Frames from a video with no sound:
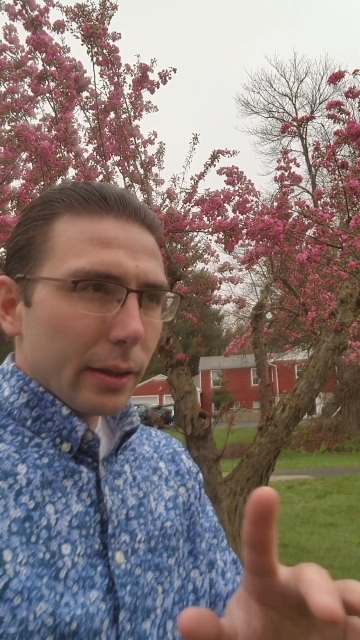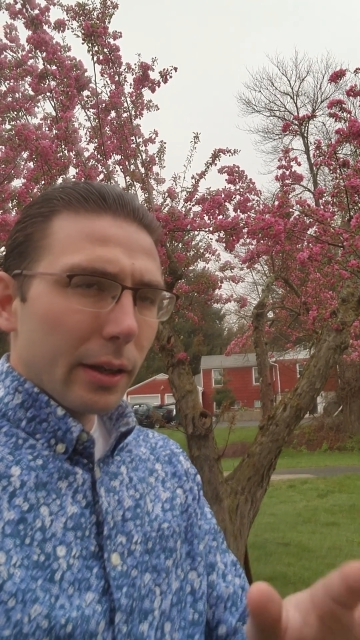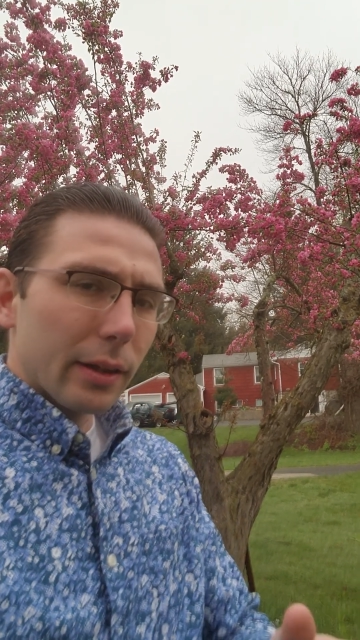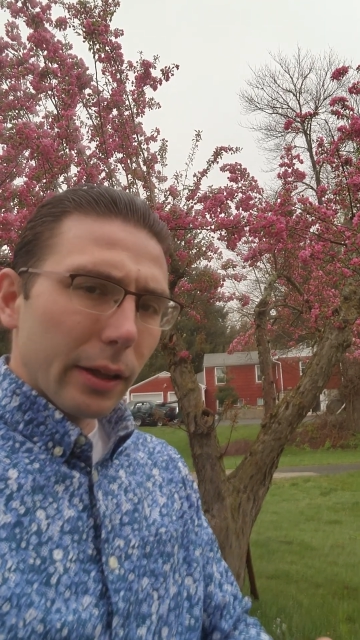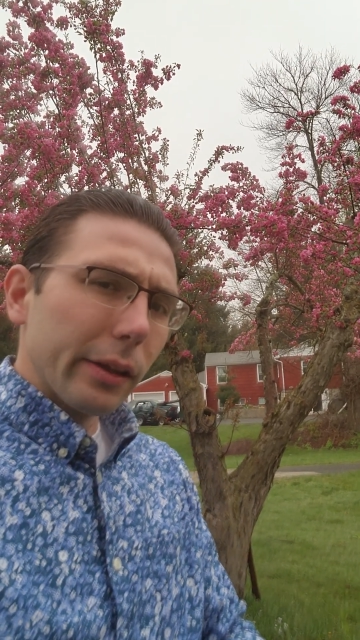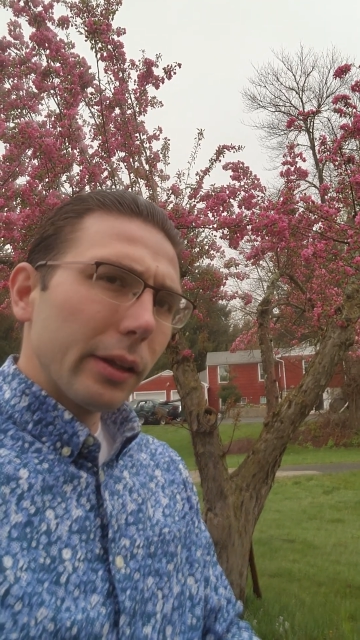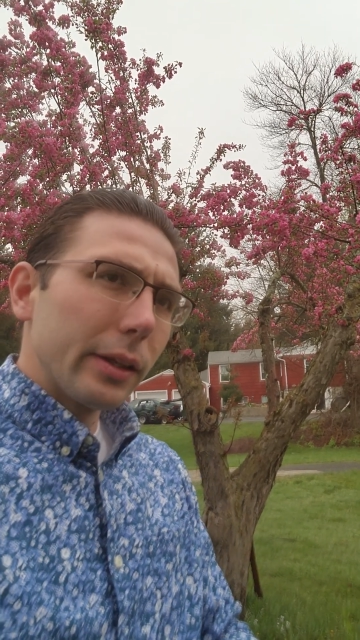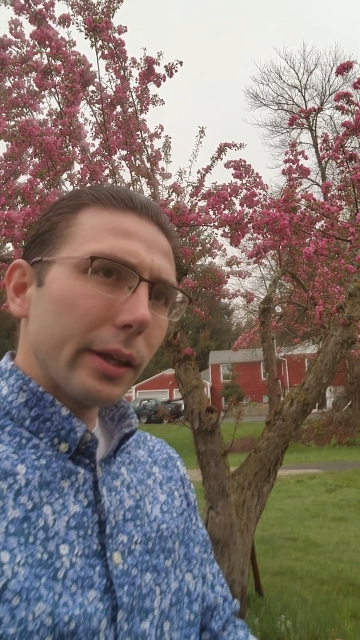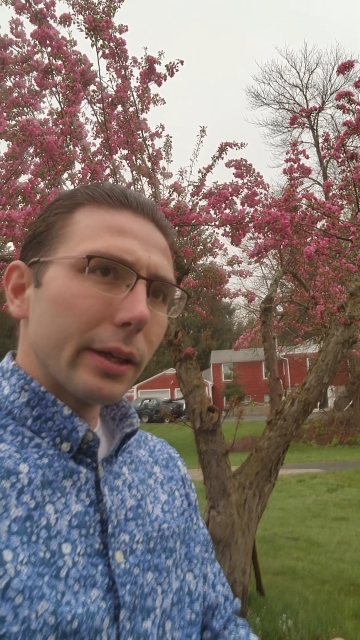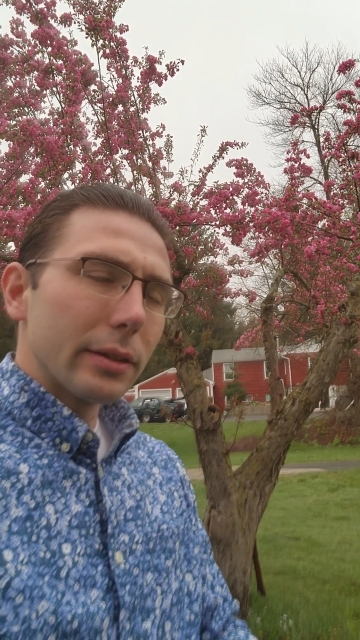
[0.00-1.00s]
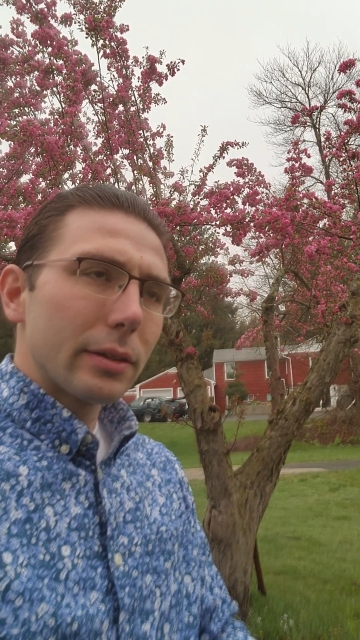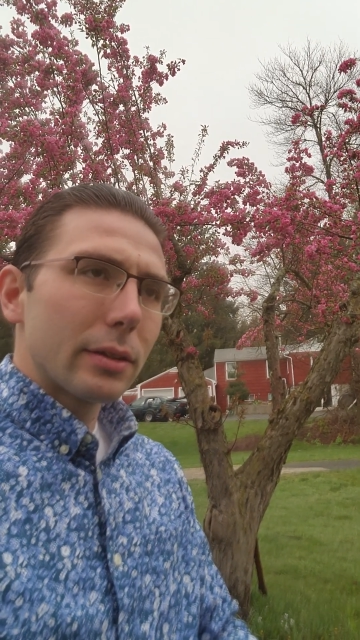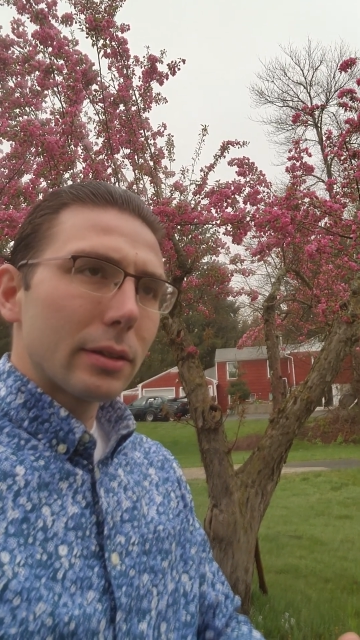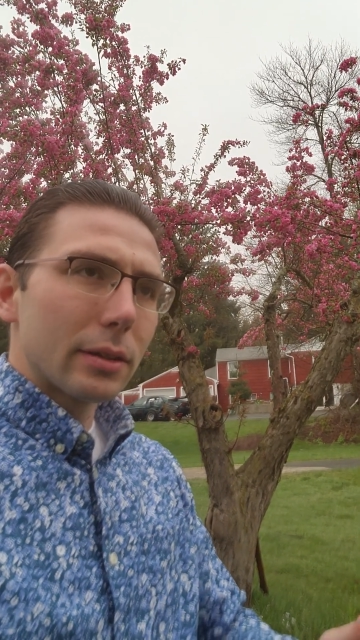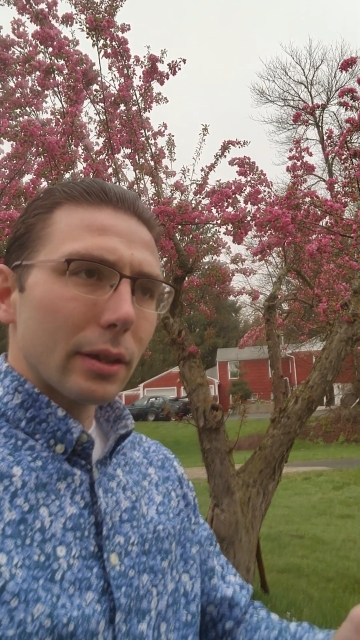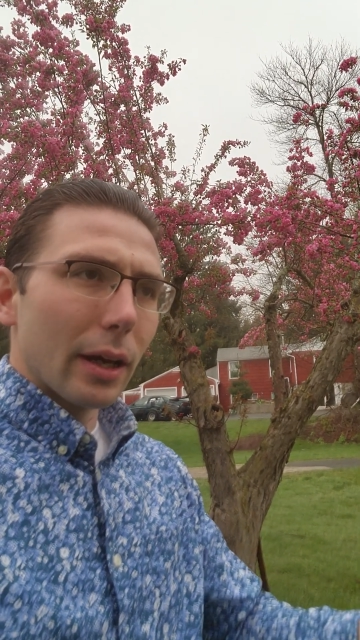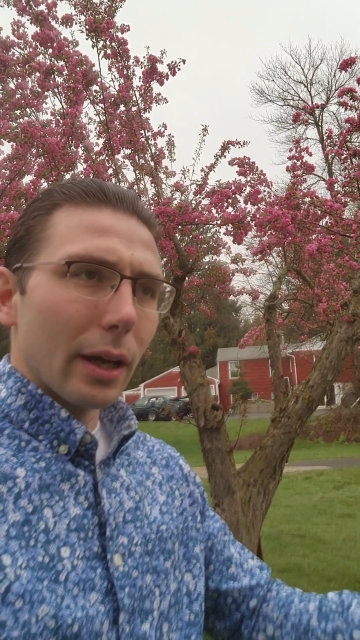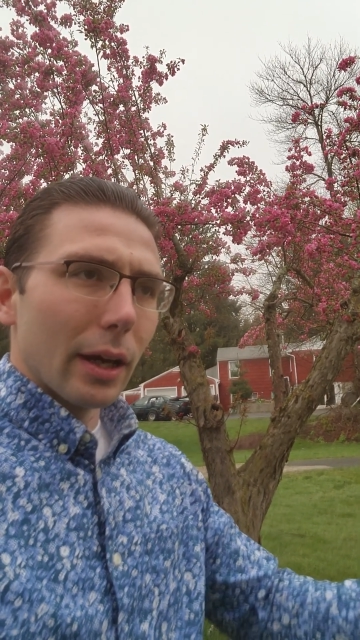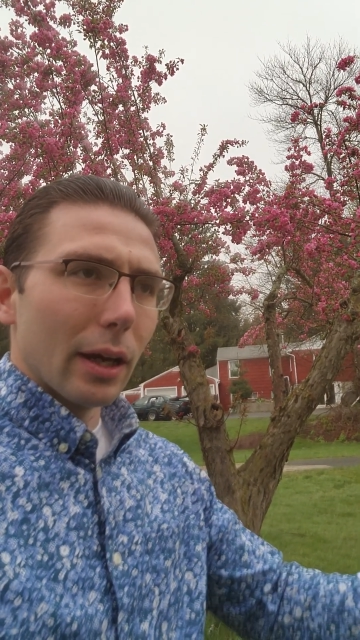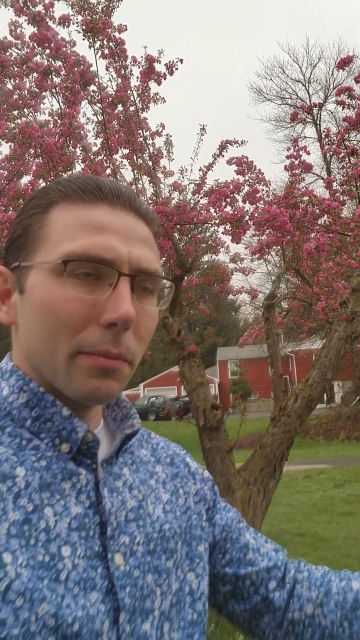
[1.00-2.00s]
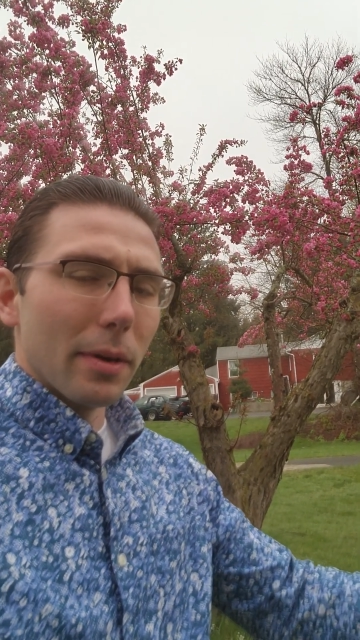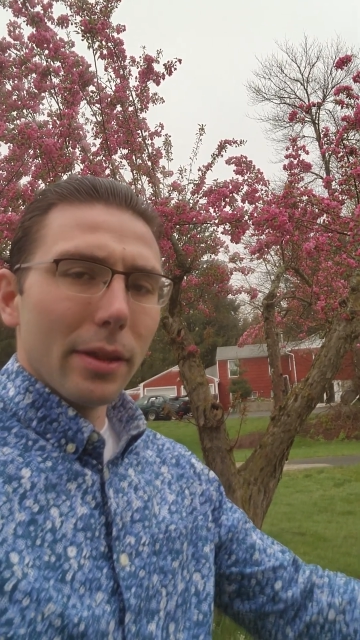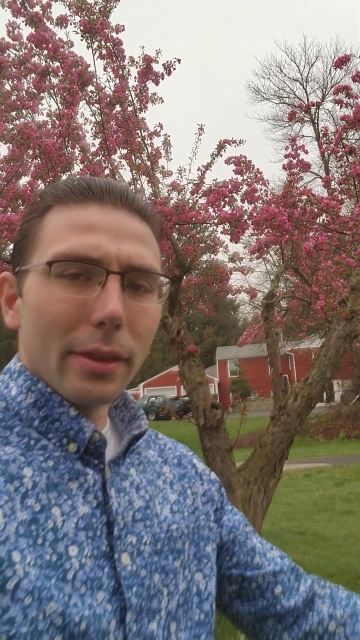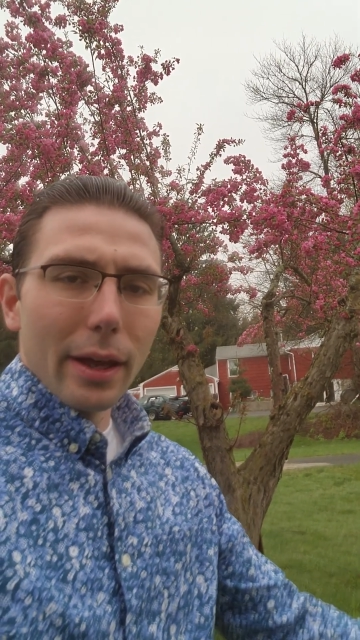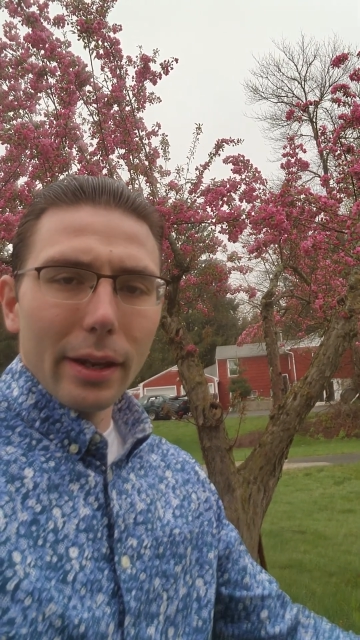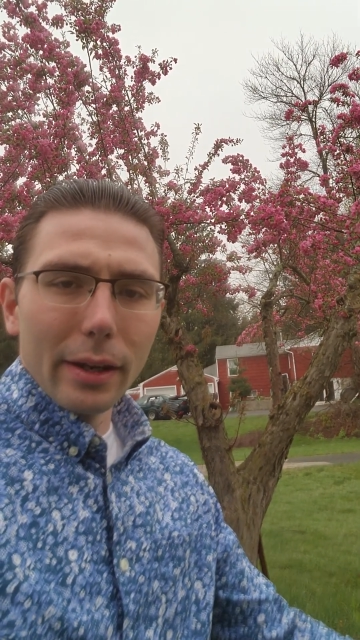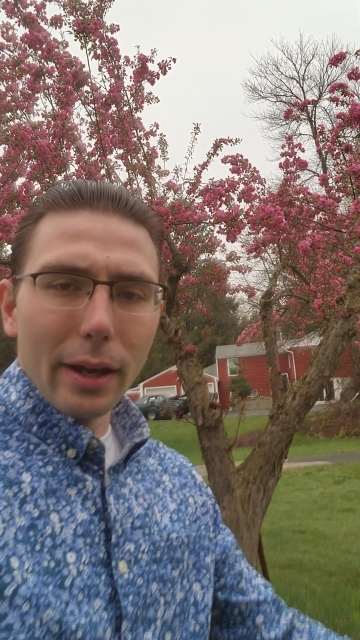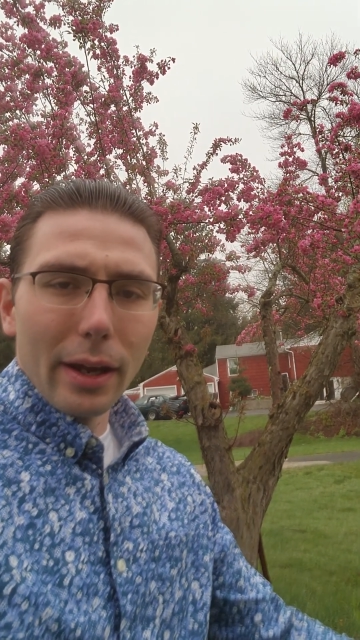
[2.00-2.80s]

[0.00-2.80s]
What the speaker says: cleanliness, and then